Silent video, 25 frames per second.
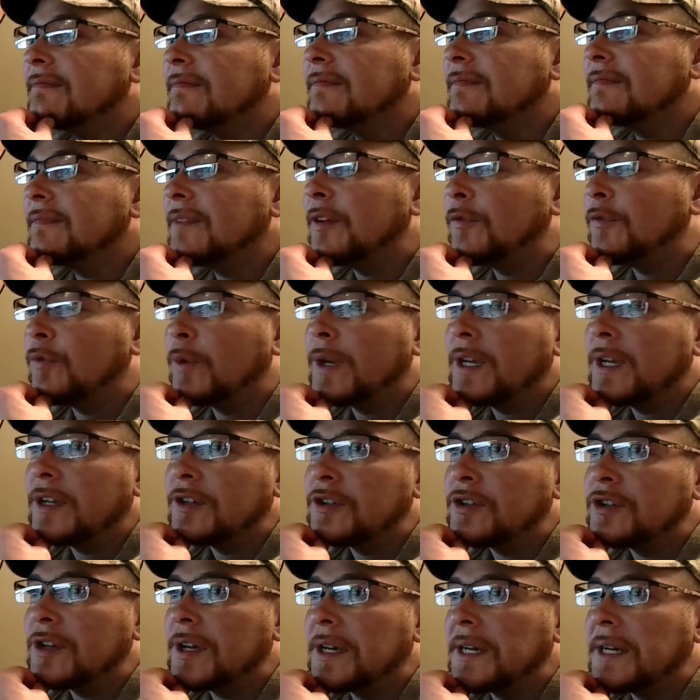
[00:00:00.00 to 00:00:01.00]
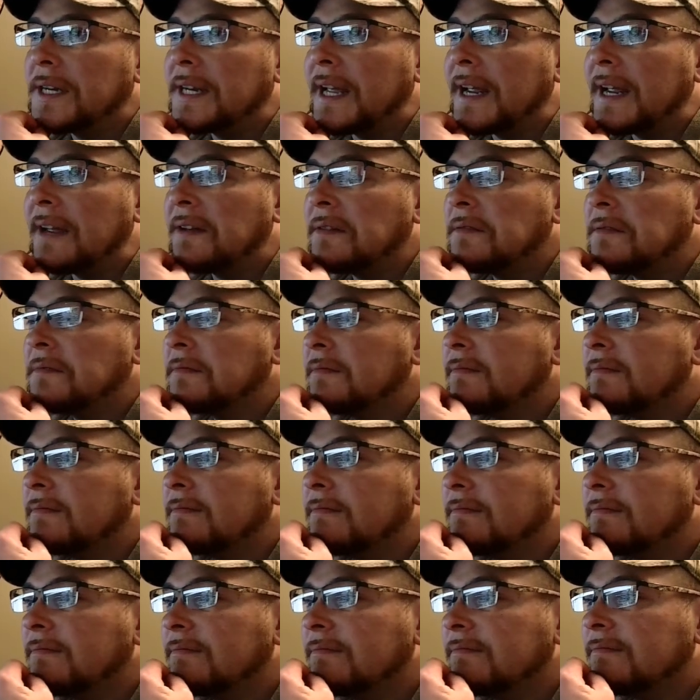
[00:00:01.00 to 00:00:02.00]
if we could shut it down?
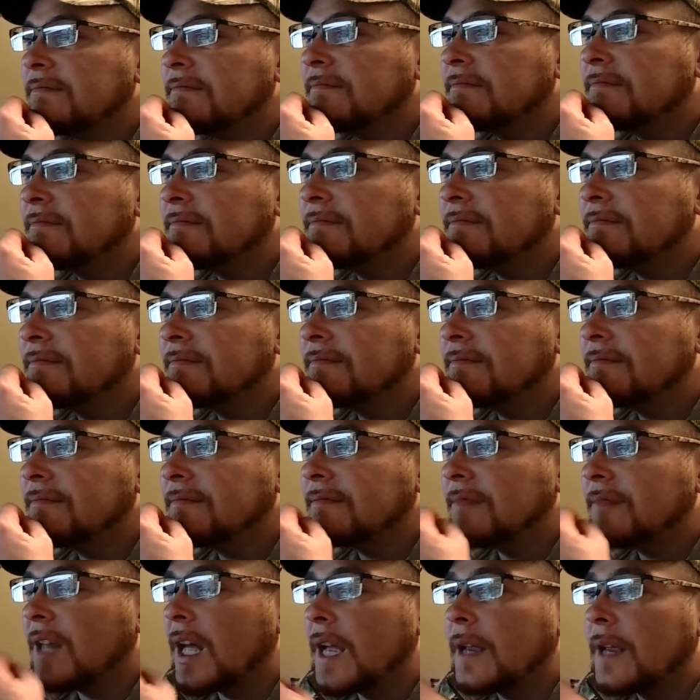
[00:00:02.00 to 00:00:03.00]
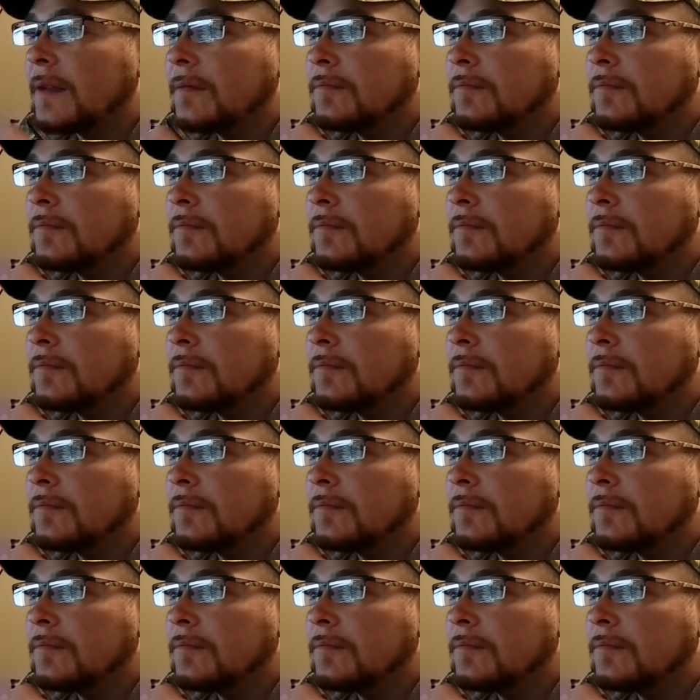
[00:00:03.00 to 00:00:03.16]
Like,